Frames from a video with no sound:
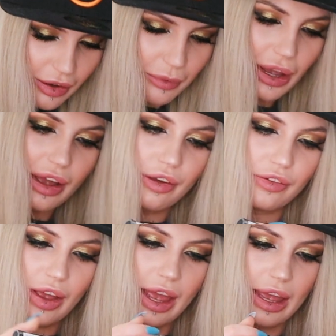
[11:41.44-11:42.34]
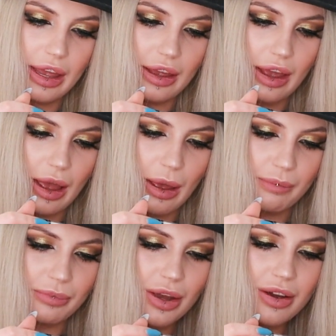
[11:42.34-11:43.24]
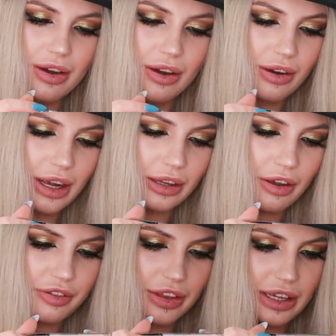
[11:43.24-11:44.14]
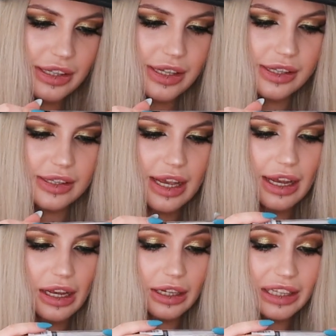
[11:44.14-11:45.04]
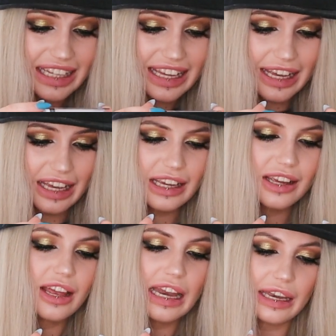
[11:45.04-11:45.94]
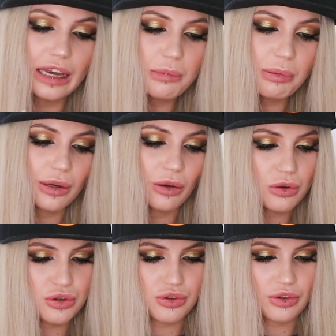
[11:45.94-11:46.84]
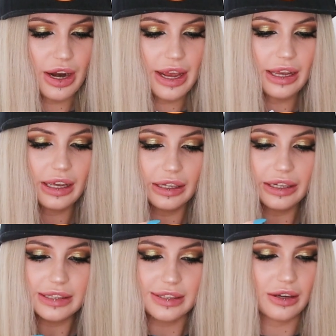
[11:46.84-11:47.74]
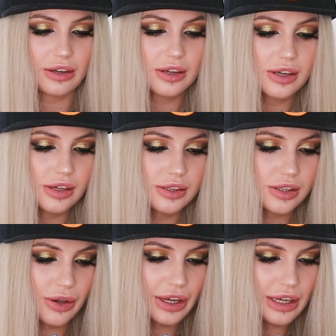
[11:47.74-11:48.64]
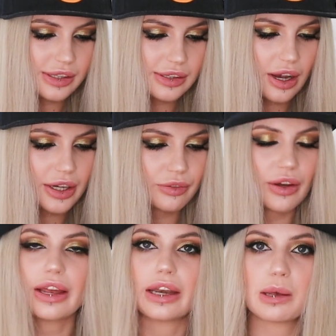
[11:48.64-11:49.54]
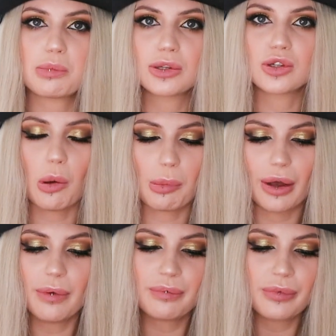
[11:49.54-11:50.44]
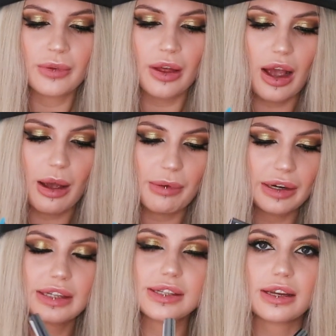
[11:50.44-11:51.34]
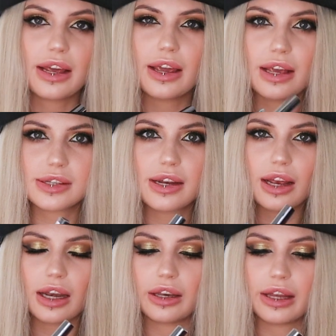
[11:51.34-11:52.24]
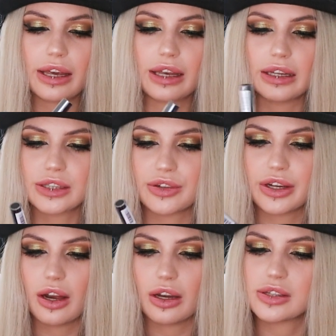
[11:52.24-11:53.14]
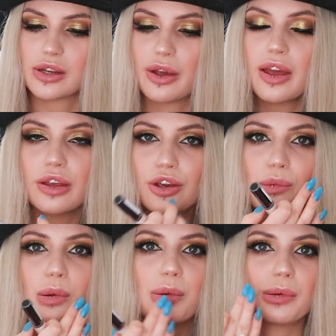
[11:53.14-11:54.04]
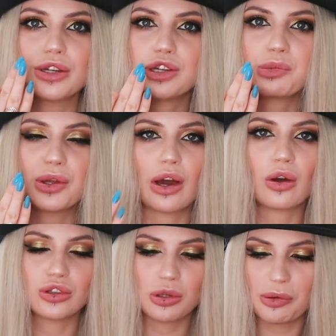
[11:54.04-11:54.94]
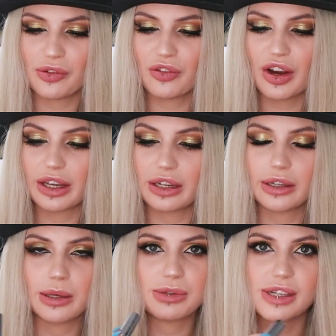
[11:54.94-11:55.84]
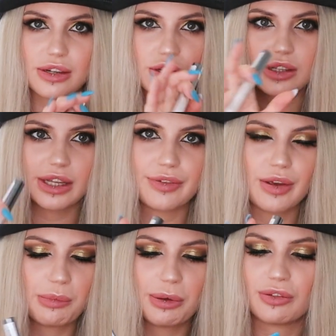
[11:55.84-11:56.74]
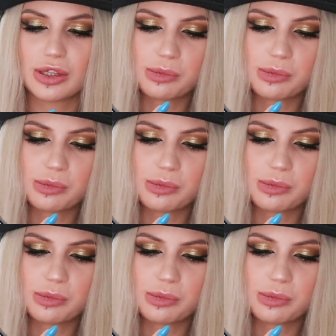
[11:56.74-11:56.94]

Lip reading: We have a, I love this. This is a clear lip lingerie glitter. So I guess it's kind of like a lip topper. And it's in a clear glittery colour, so you could probably just put that on top of a regular lipstick just to give it a bit of a